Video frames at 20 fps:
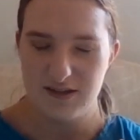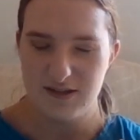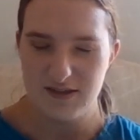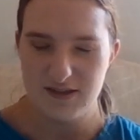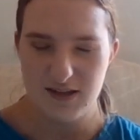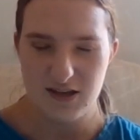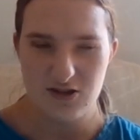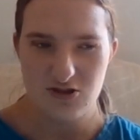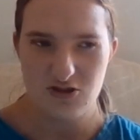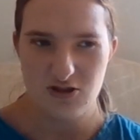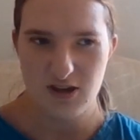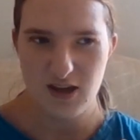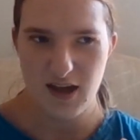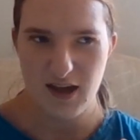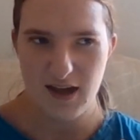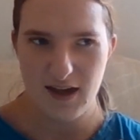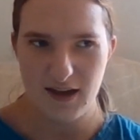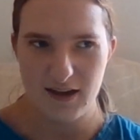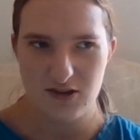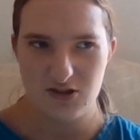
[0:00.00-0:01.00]
It is
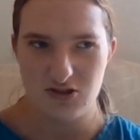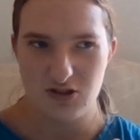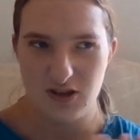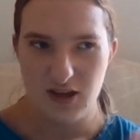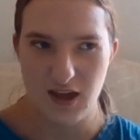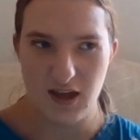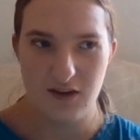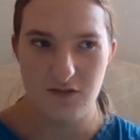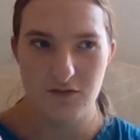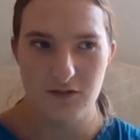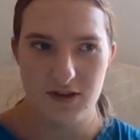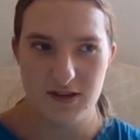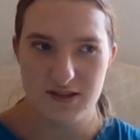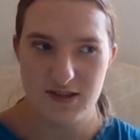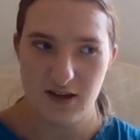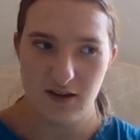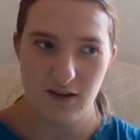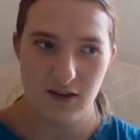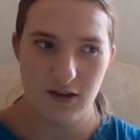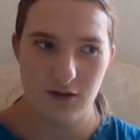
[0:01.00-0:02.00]
essentially a actually a
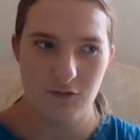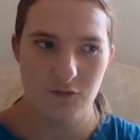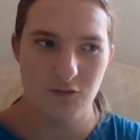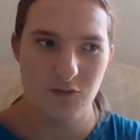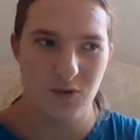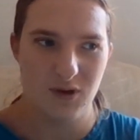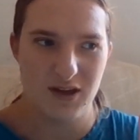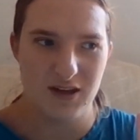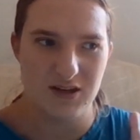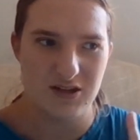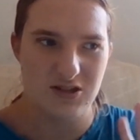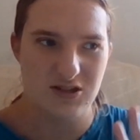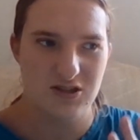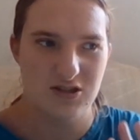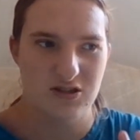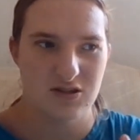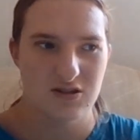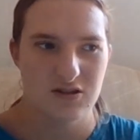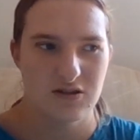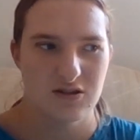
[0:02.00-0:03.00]
retelling,
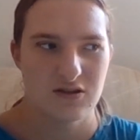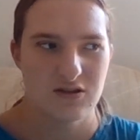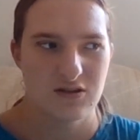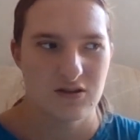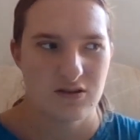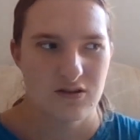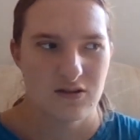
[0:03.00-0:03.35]
which